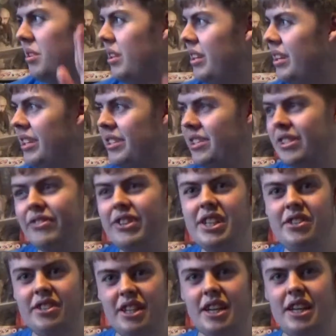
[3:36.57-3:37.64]
in the
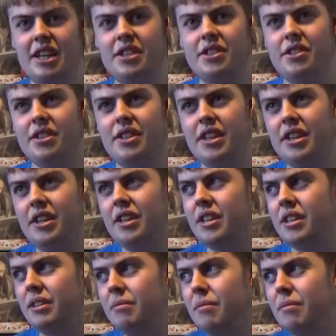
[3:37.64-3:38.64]
seventies and eighties, I think,